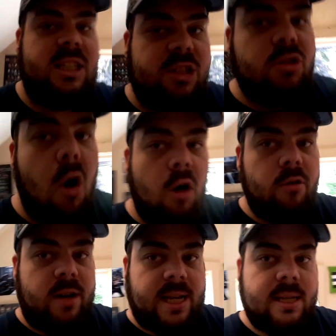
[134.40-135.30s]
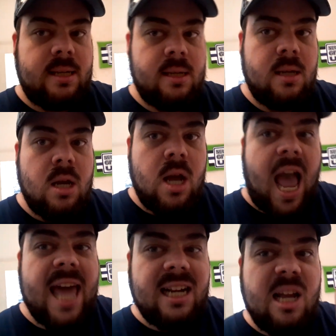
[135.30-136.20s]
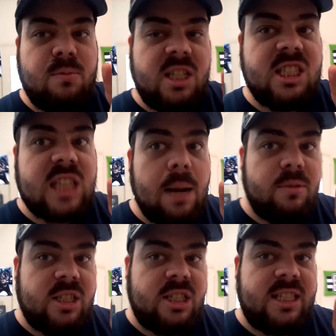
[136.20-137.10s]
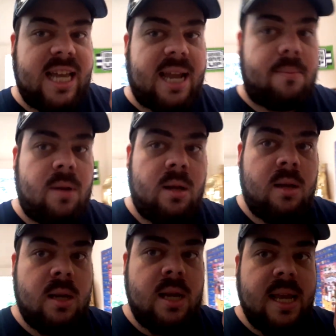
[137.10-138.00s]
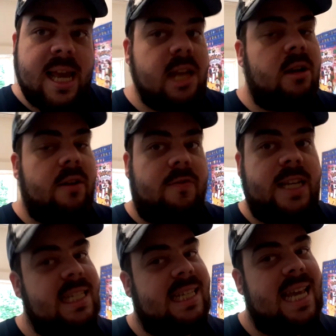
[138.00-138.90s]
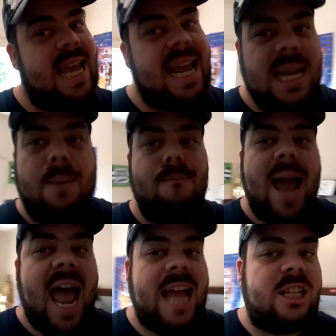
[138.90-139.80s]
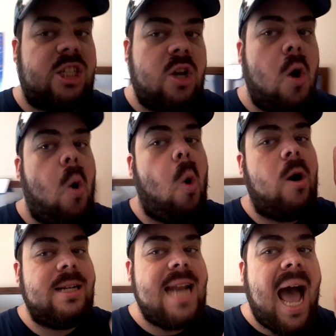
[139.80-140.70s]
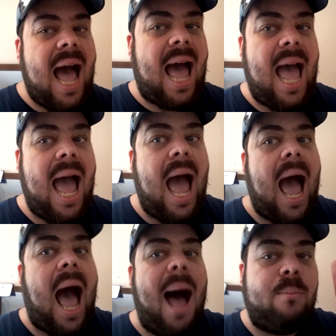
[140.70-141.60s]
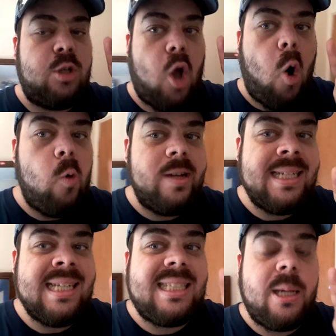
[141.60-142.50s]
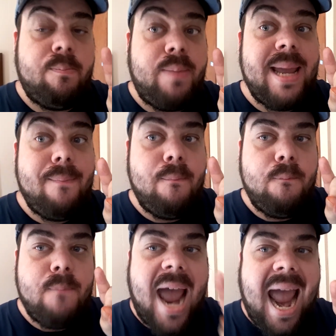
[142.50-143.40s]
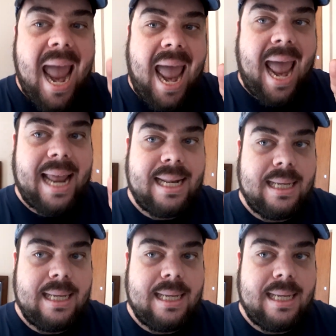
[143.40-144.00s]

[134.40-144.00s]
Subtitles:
story, heading up to SummerSlam, either if he's in the match or not, I'm going to be mad.